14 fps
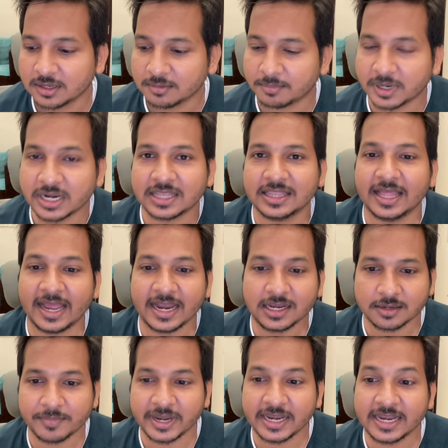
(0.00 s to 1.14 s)
But
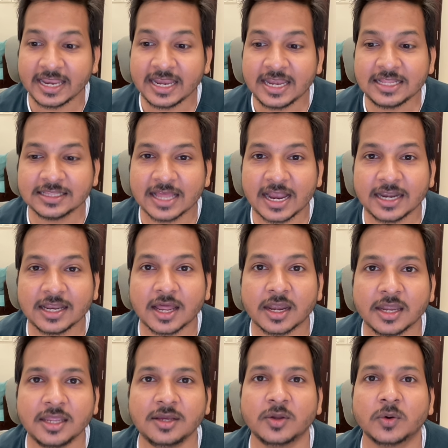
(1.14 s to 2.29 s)
that maintaining that
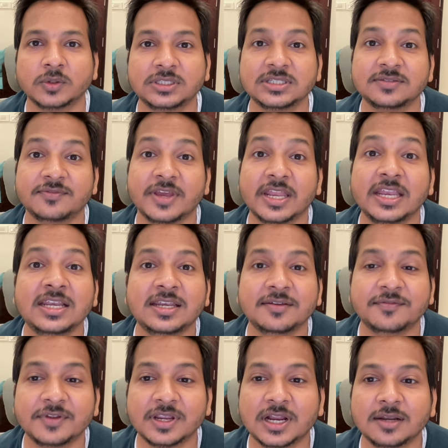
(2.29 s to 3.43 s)
earning growth is very
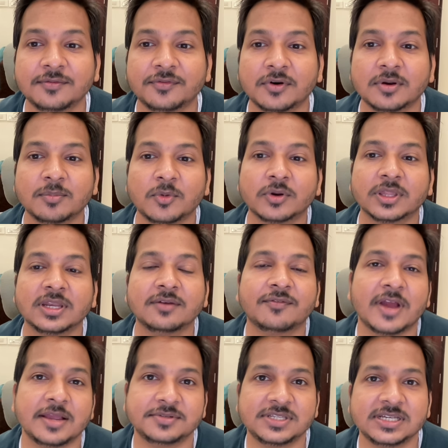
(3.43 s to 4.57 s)
difficult for more than
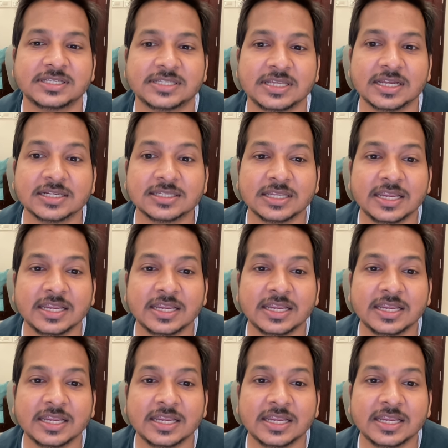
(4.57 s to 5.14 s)
5-6 years.